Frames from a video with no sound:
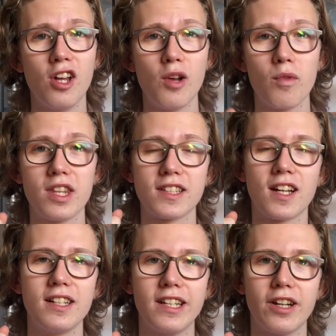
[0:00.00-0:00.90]
with this
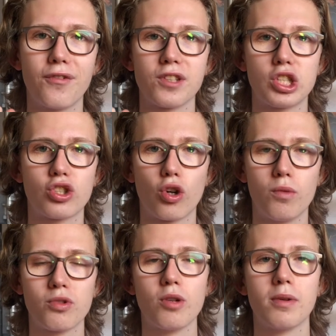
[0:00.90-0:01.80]
idea of a
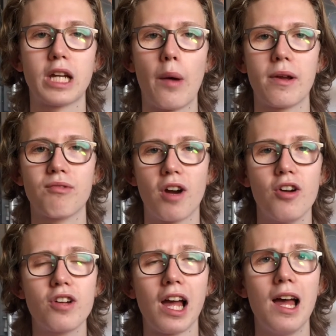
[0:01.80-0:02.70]
stormtrooper going rogue,